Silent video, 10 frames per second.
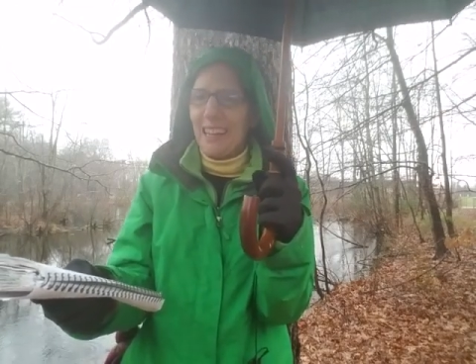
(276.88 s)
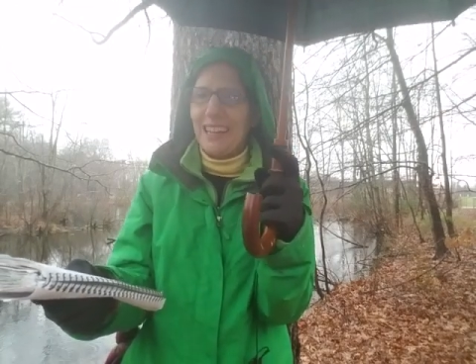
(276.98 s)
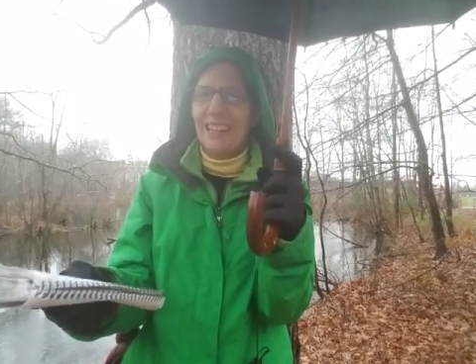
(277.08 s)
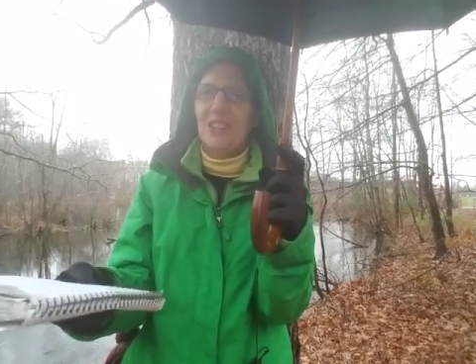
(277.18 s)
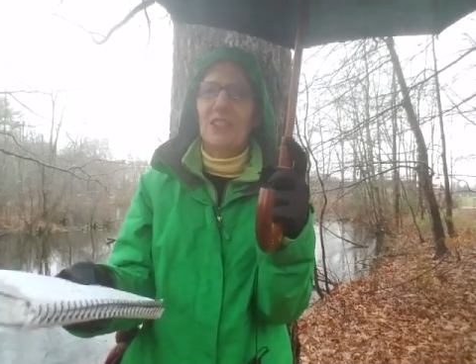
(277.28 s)
You
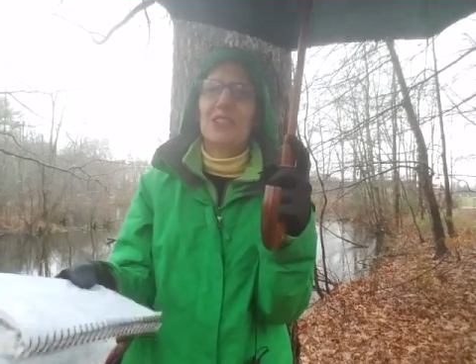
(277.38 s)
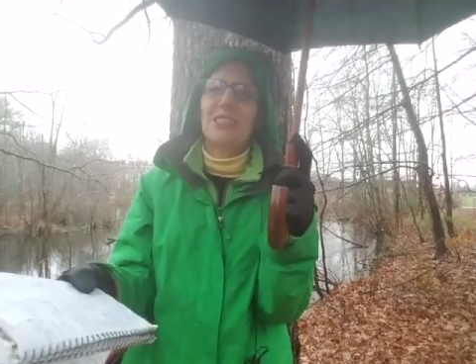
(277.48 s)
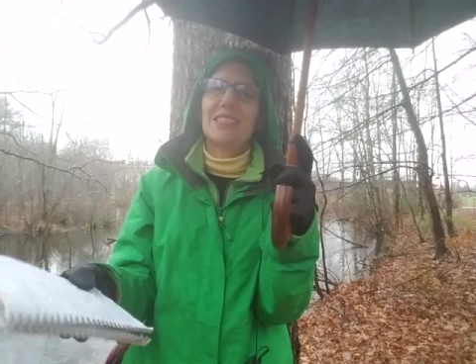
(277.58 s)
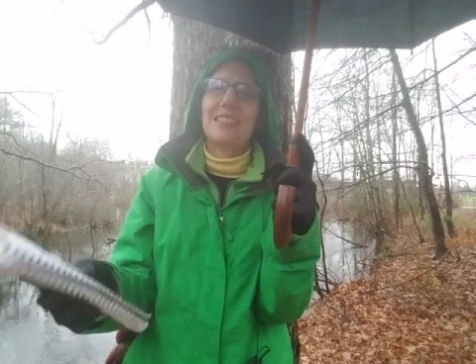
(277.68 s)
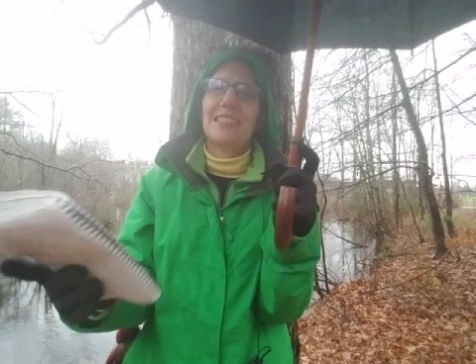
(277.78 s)
know, there's this
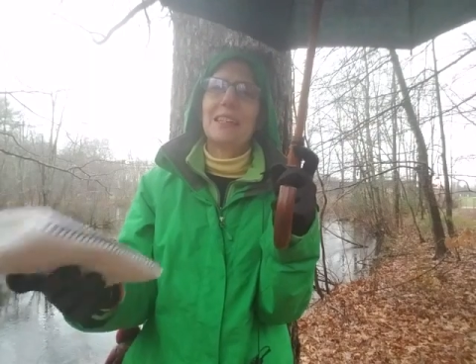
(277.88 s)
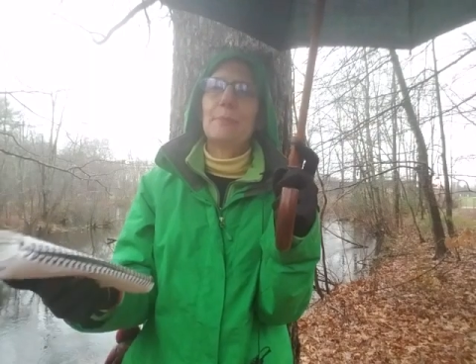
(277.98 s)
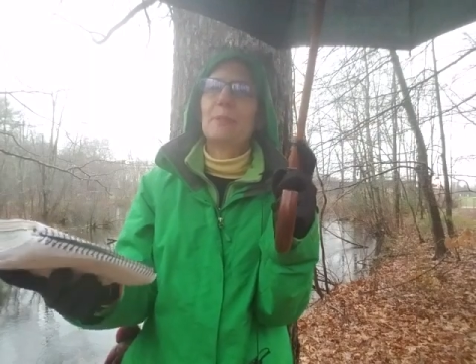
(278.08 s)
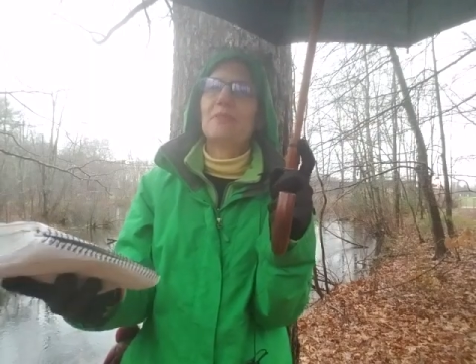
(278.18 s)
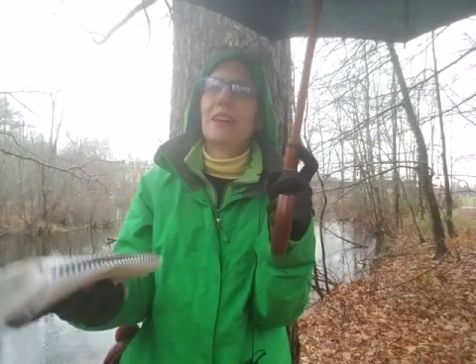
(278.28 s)
theme
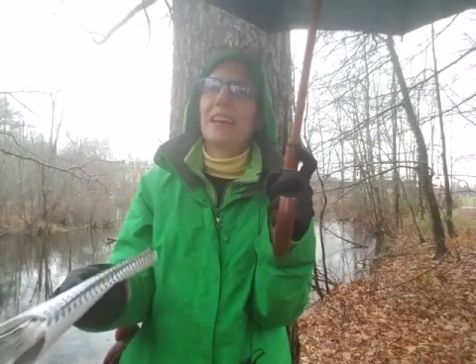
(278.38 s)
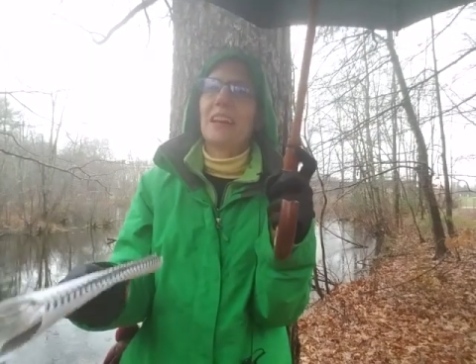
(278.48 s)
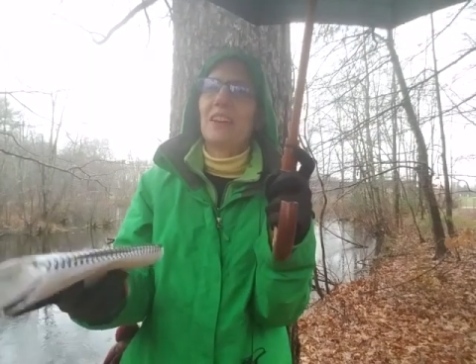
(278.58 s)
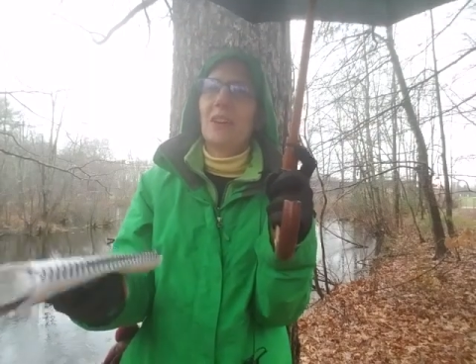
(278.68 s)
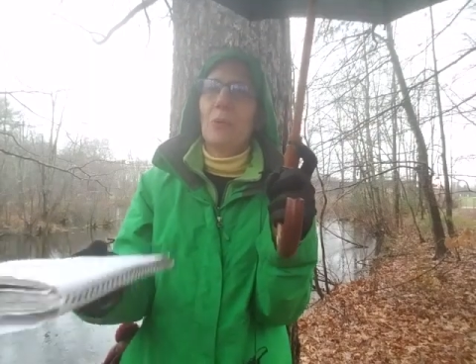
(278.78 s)
of, like,
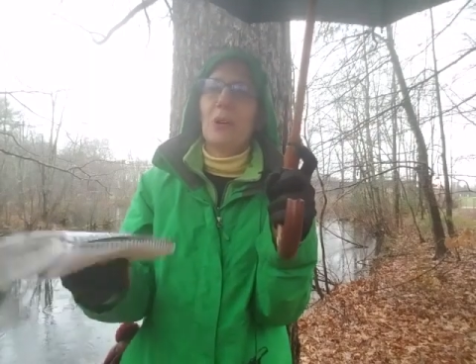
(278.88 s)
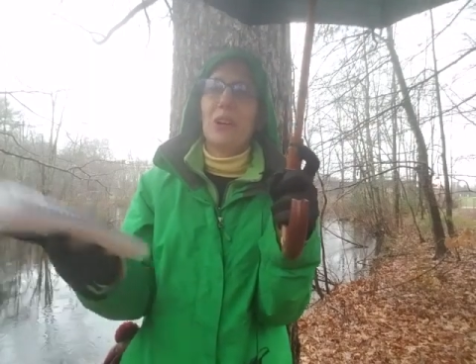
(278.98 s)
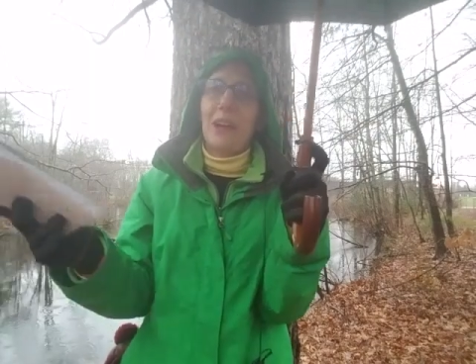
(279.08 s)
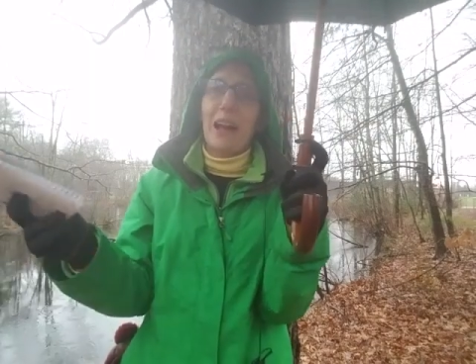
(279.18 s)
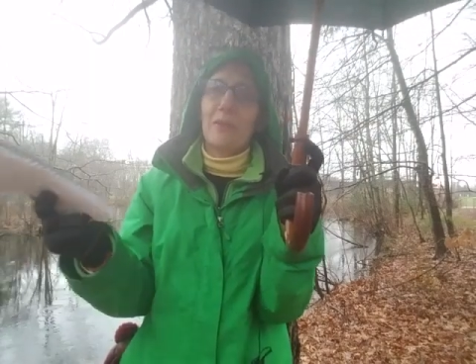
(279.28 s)
we're
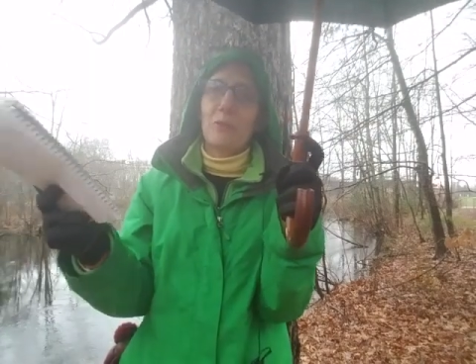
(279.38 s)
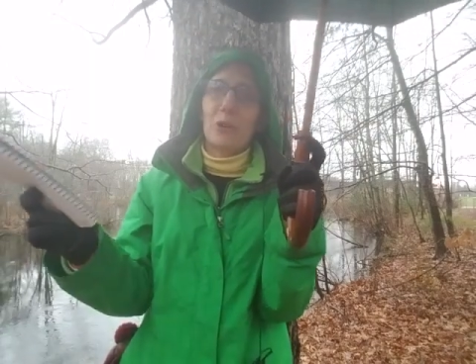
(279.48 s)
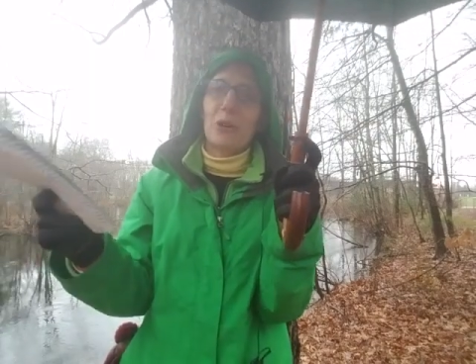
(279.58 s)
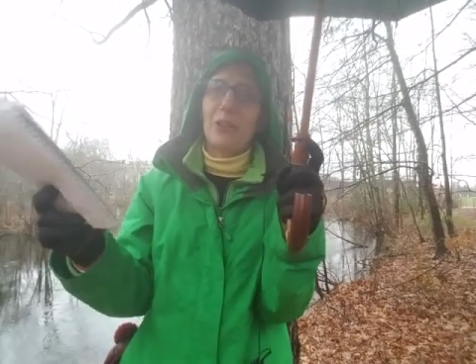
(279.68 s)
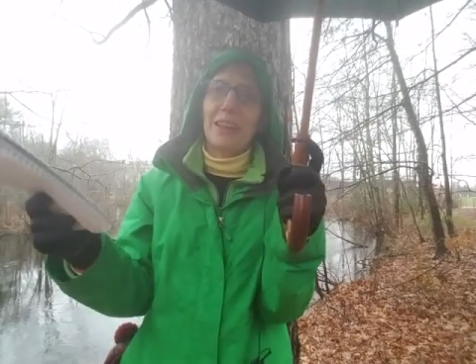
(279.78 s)
not
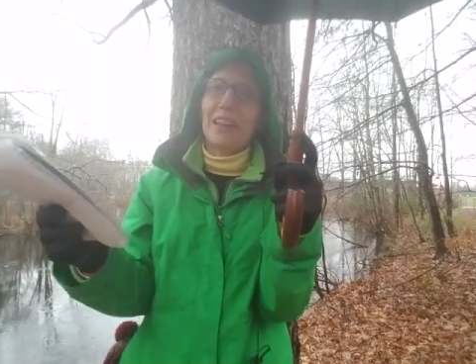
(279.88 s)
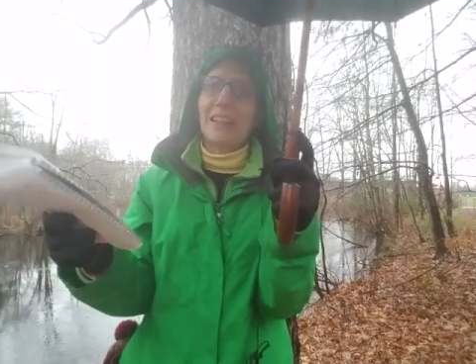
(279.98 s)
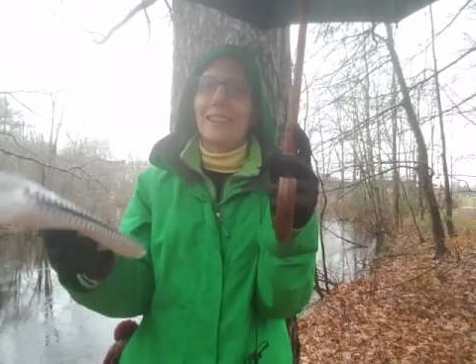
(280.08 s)
worthy.